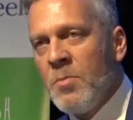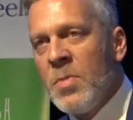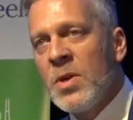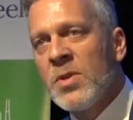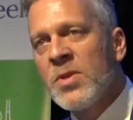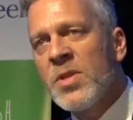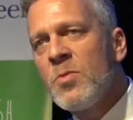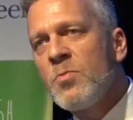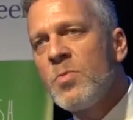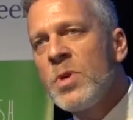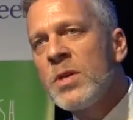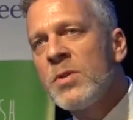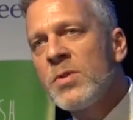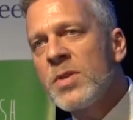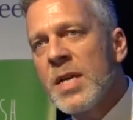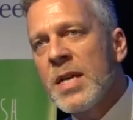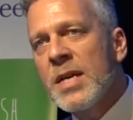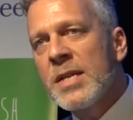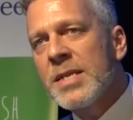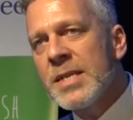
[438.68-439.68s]
Meals on
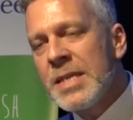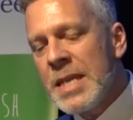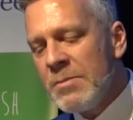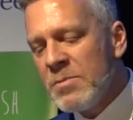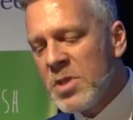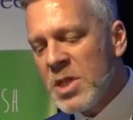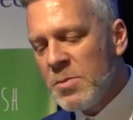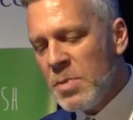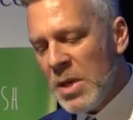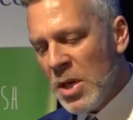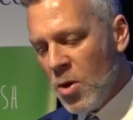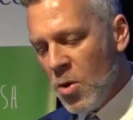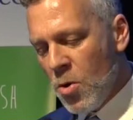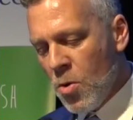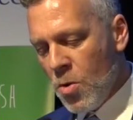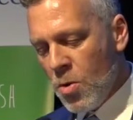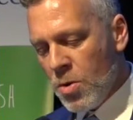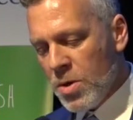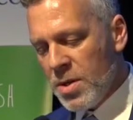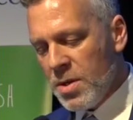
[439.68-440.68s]
Wheels seems to be
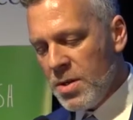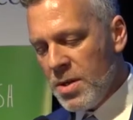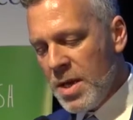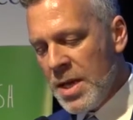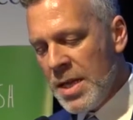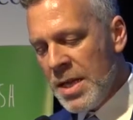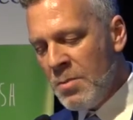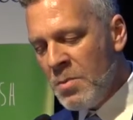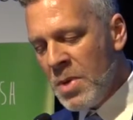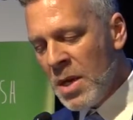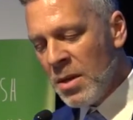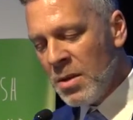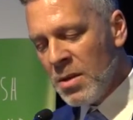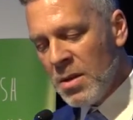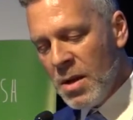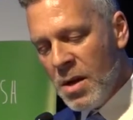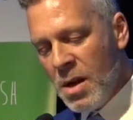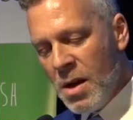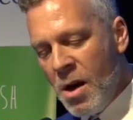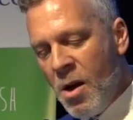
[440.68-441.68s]
caught in the
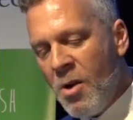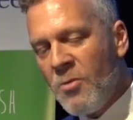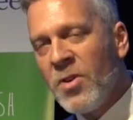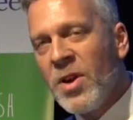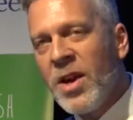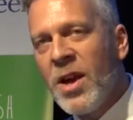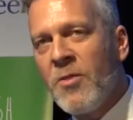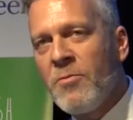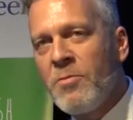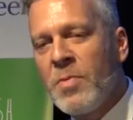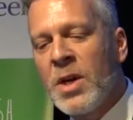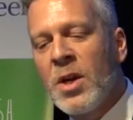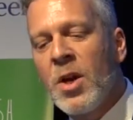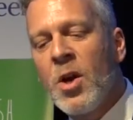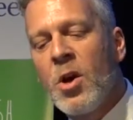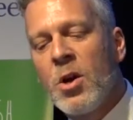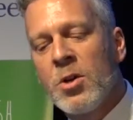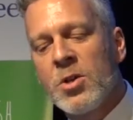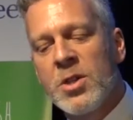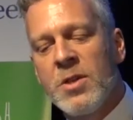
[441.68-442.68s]
middle of
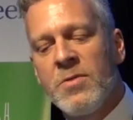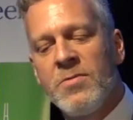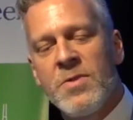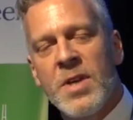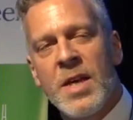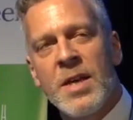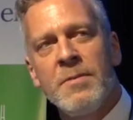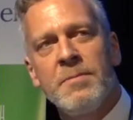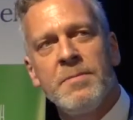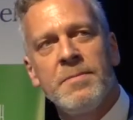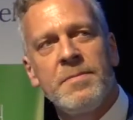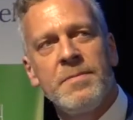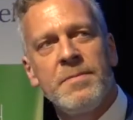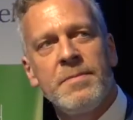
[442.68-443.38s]
government cost shifting.